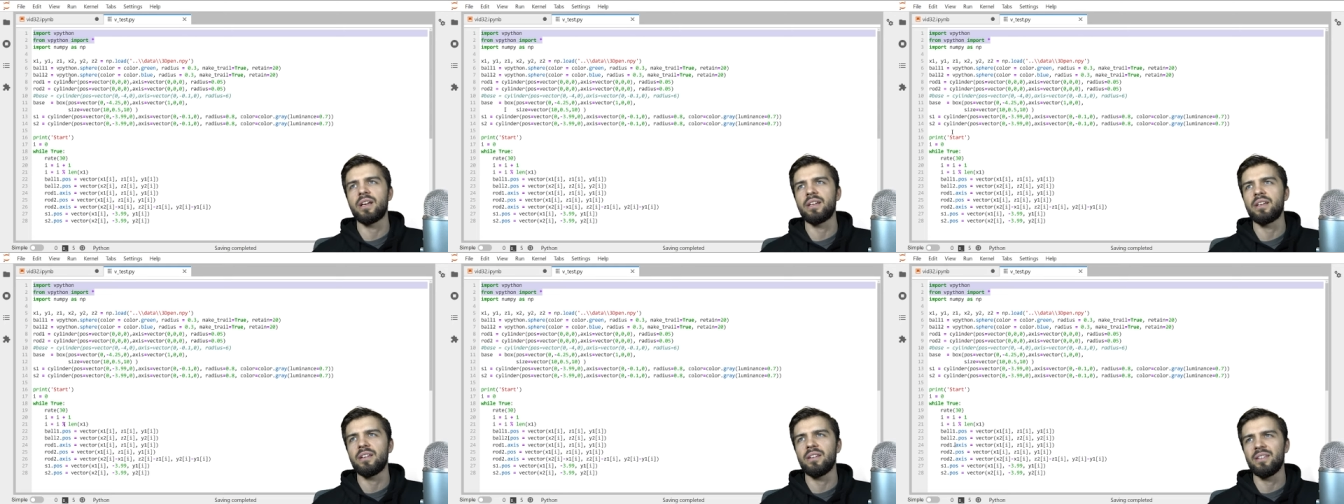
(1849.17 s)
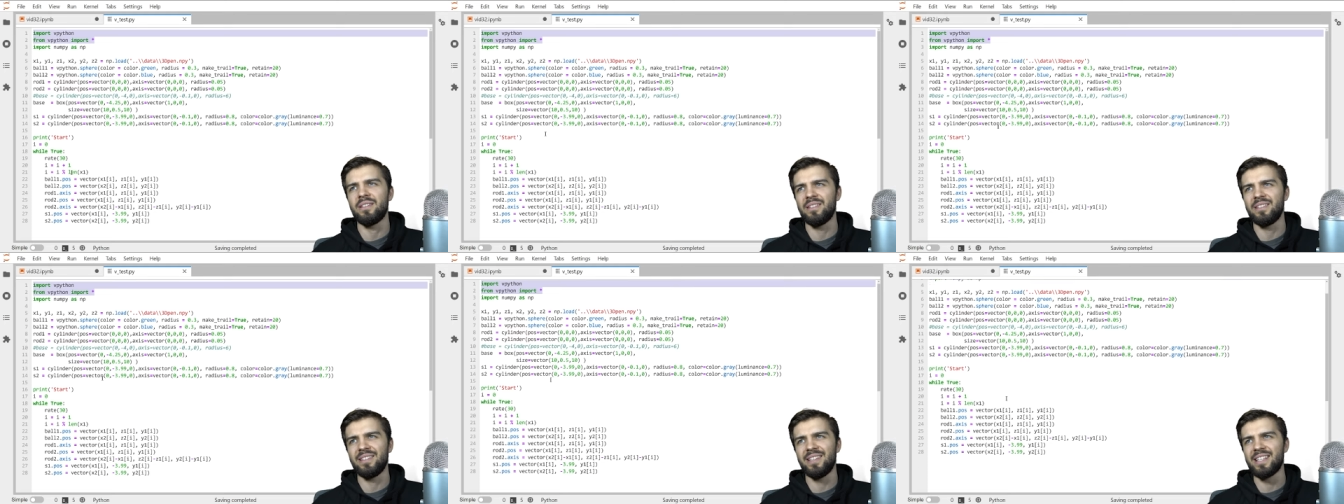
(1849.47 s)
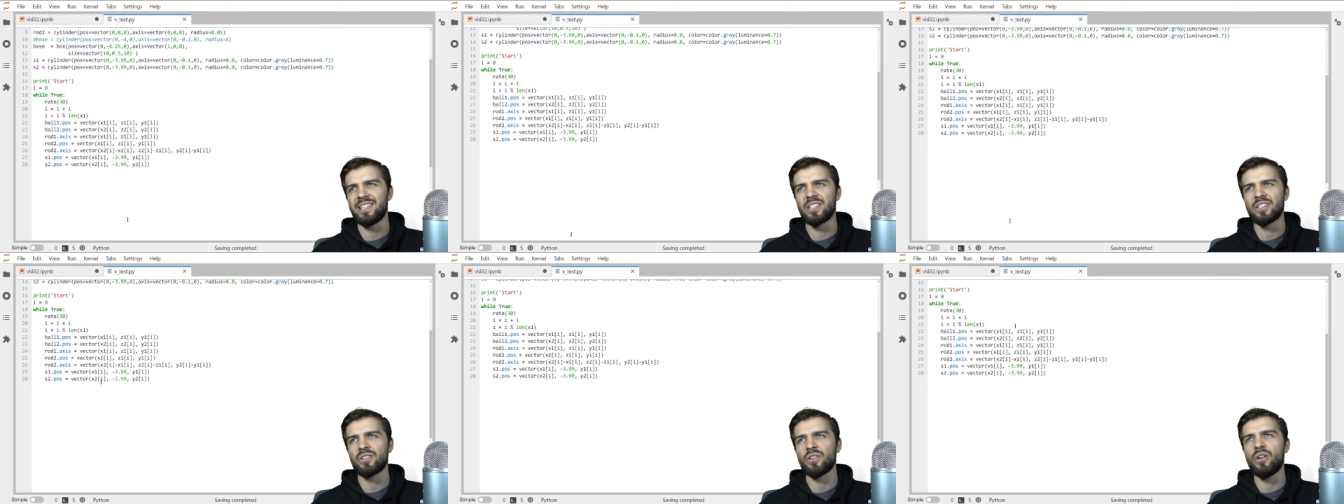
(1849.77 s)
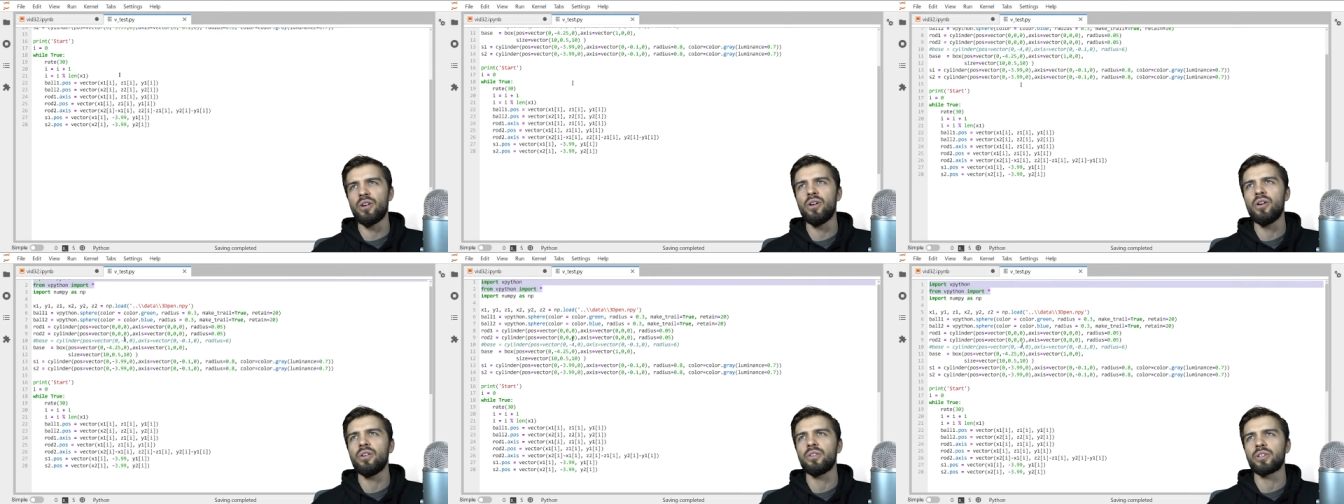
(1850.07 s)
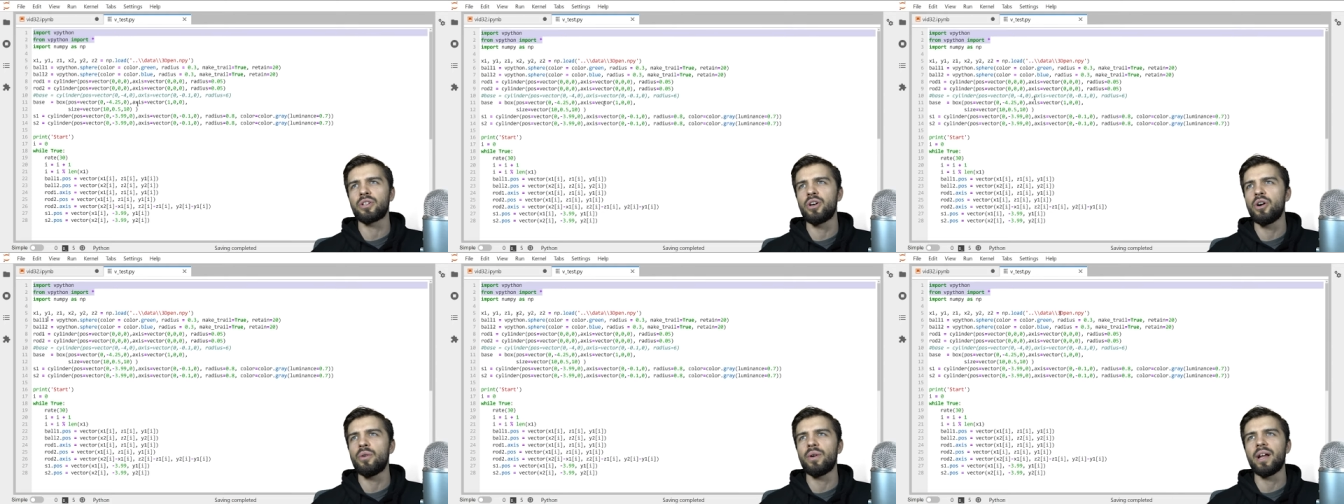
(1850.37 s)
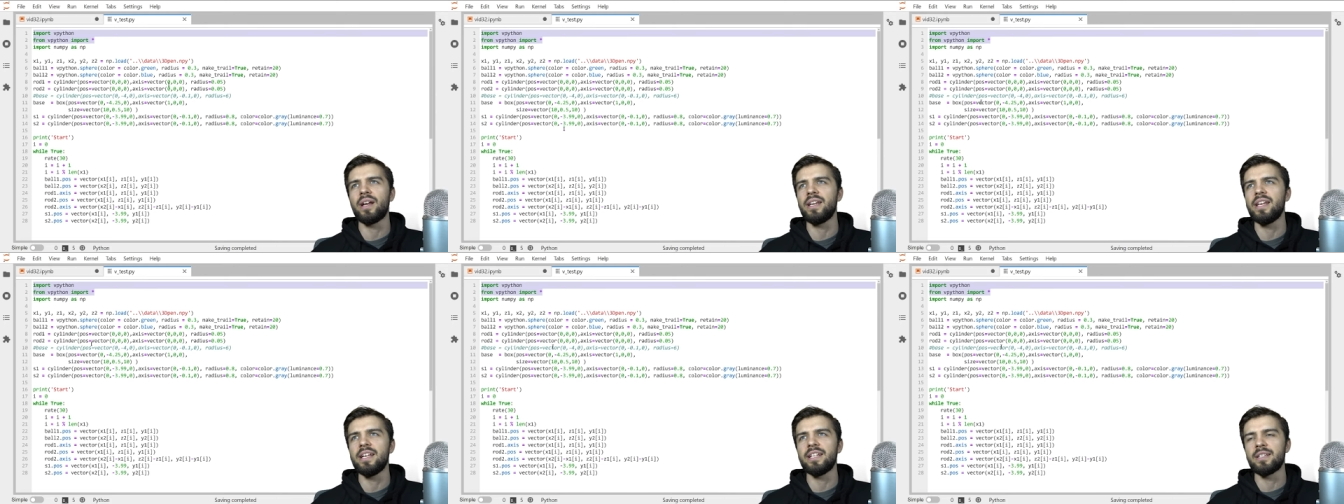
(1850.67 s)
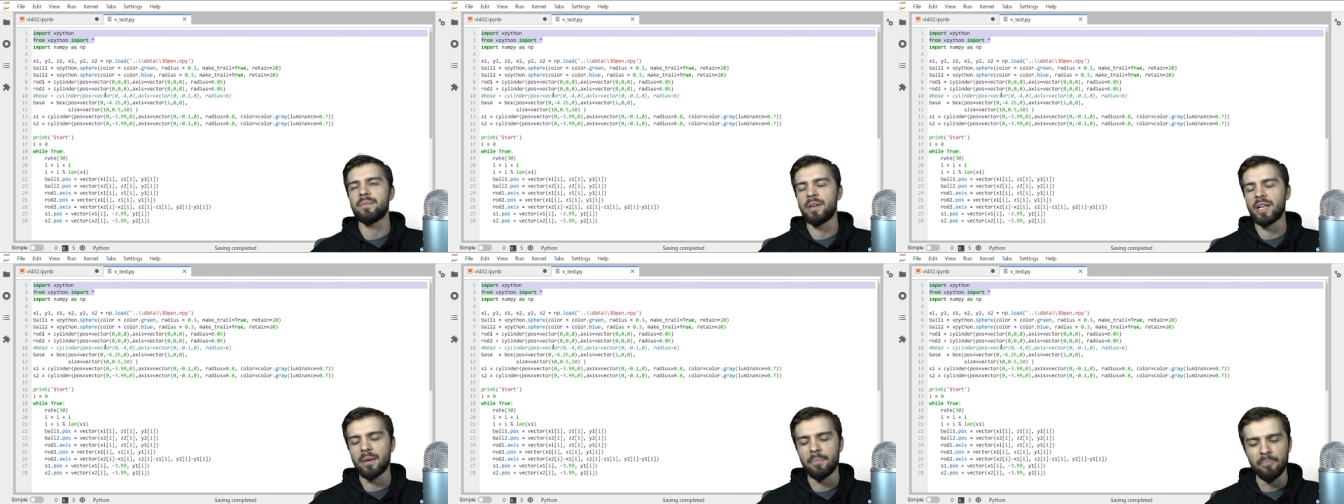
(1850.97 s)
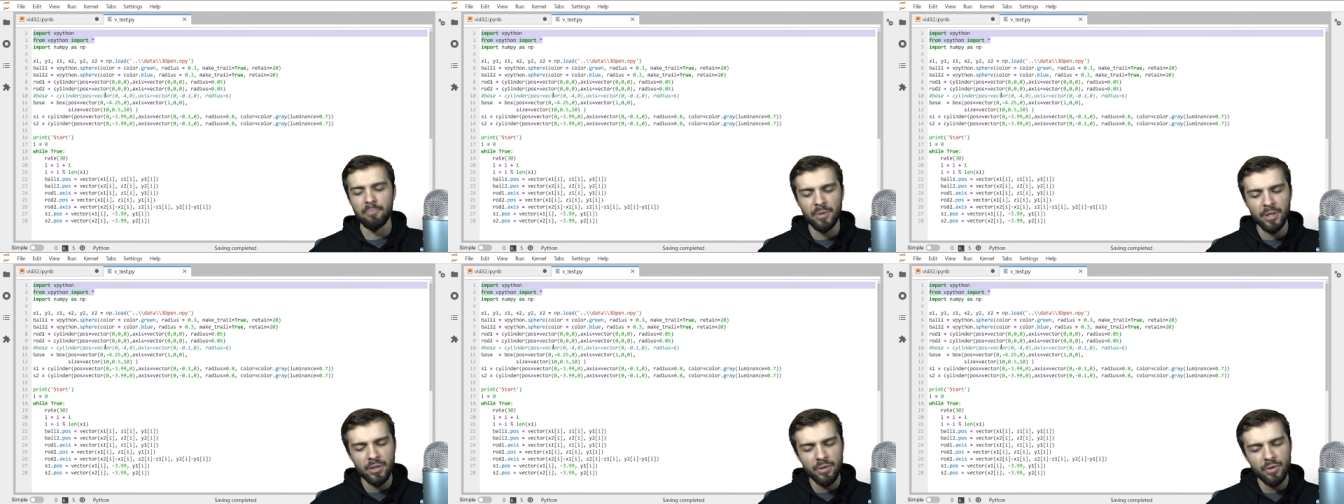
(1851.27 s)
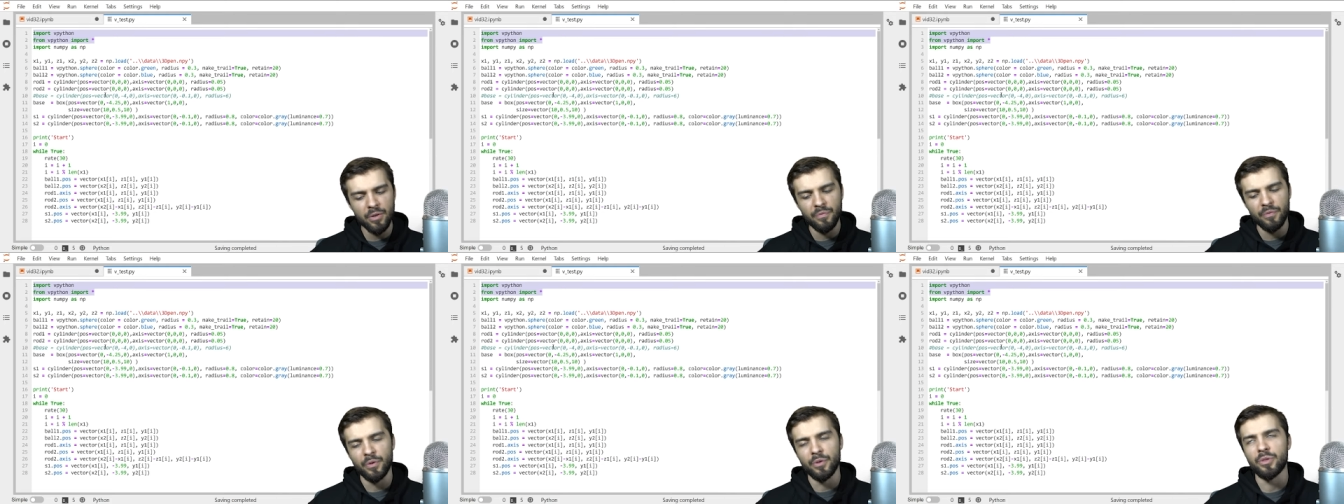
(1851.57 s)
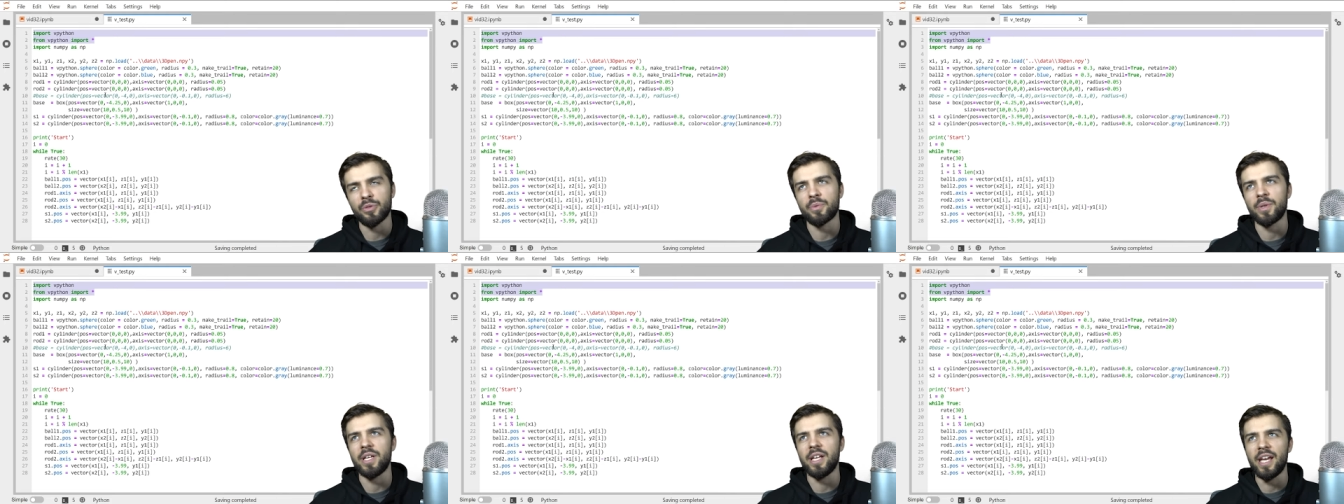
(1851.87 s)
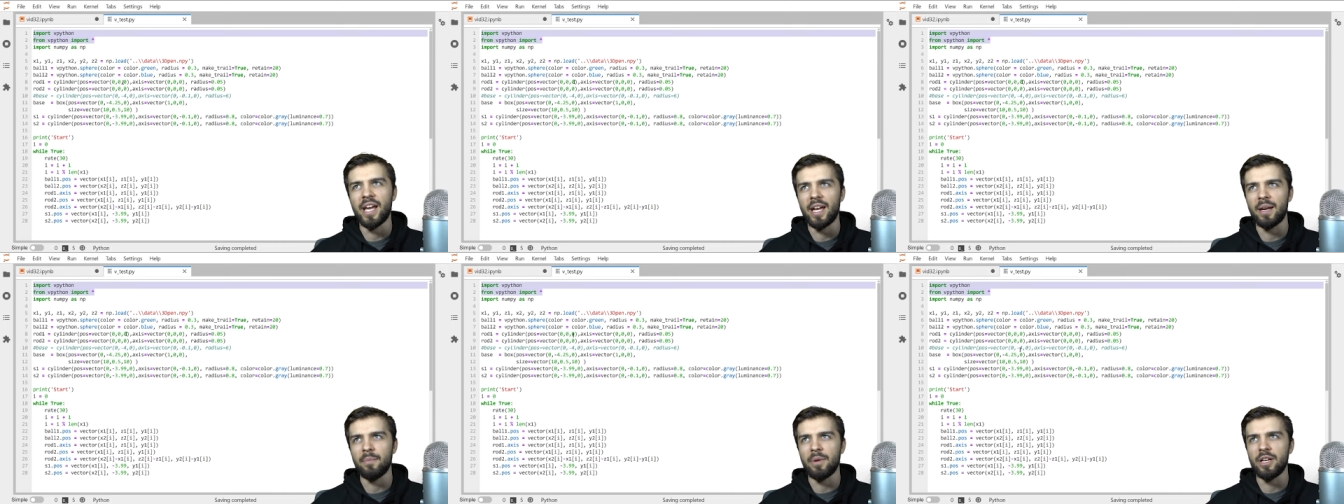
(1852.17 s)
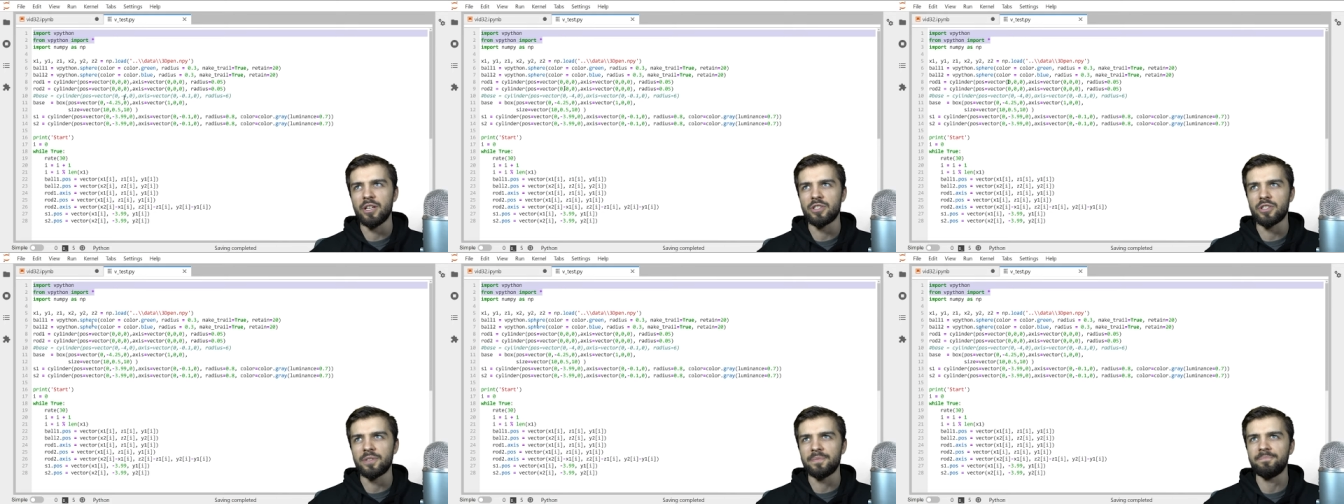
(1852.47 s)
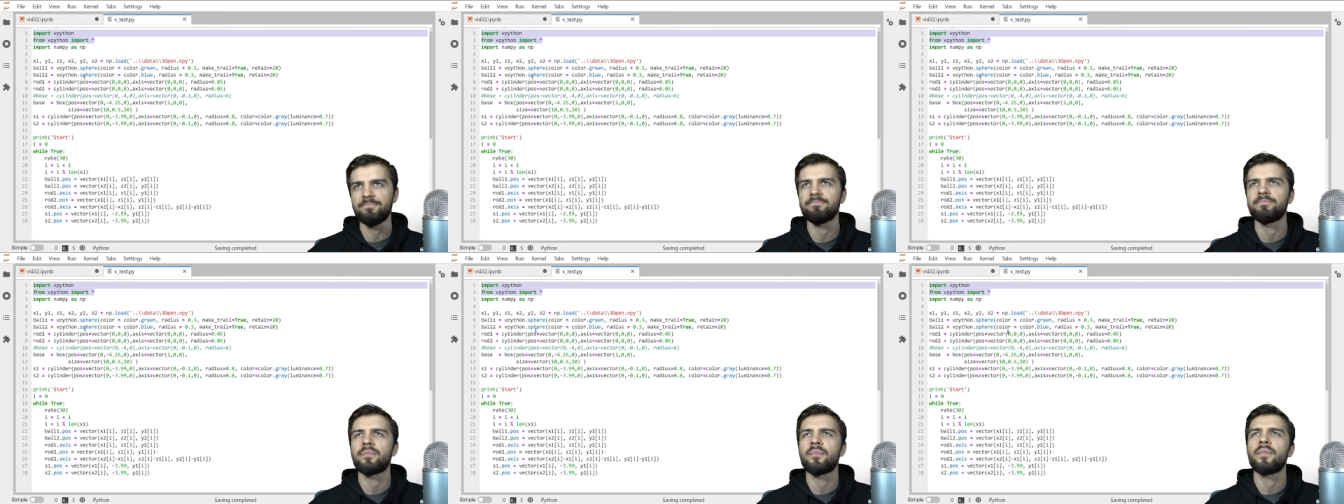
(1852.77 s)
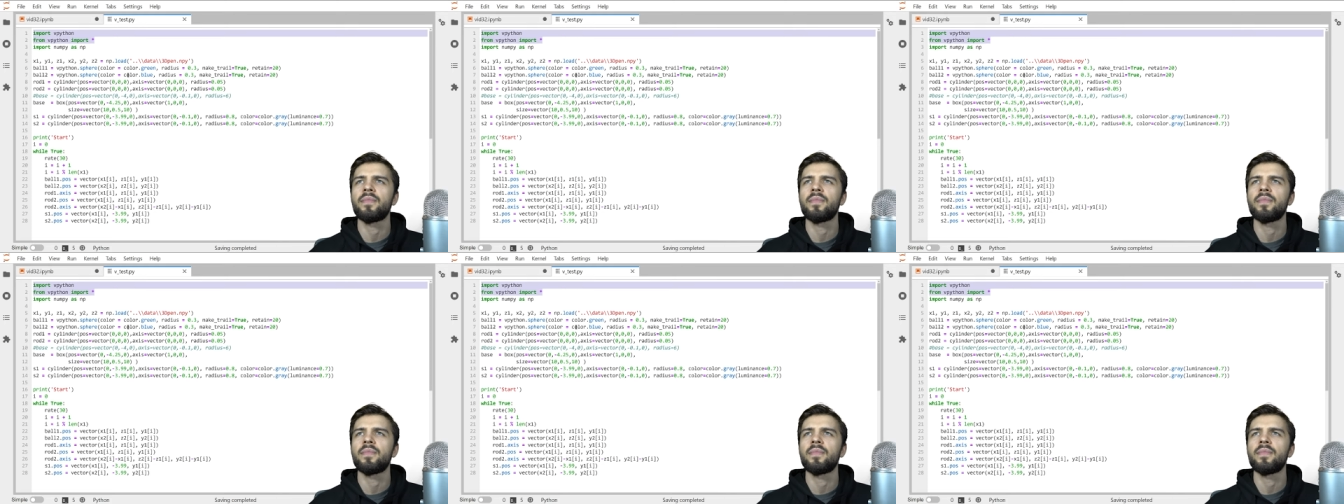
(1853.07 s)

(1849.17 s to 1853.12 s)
Like it, this is all the code I need to make a beautiful three D animation.